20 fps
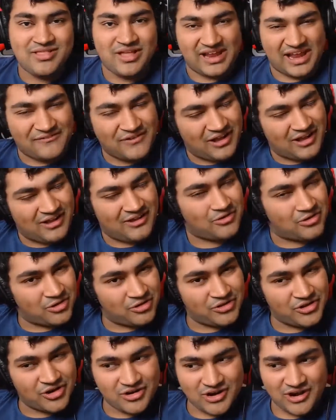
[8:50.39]
Like I
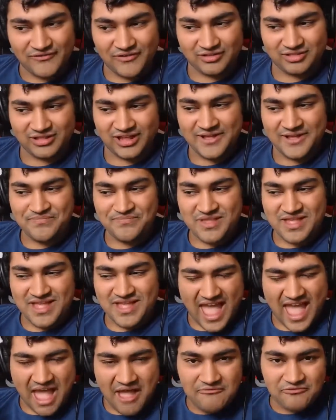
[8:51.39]
felt like
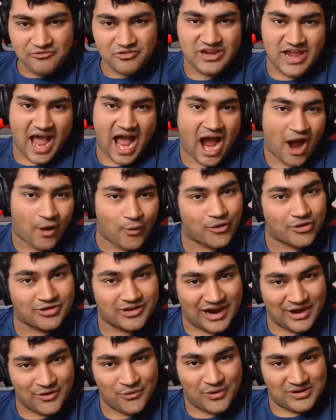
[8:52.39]
every
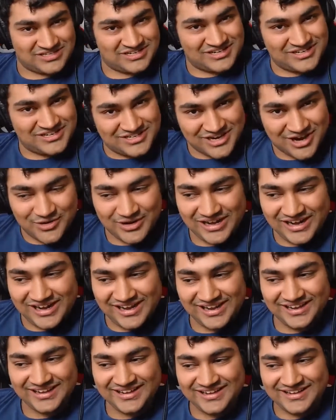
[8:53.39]
hour I wasn't
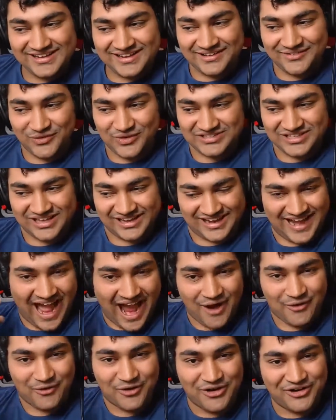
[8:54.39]
coding was like an
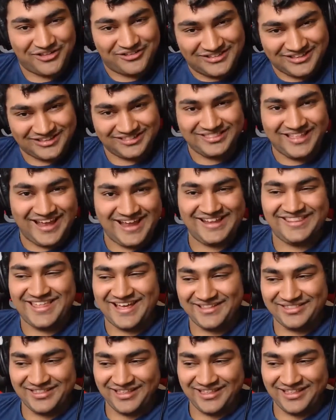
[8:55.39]
hour delayed.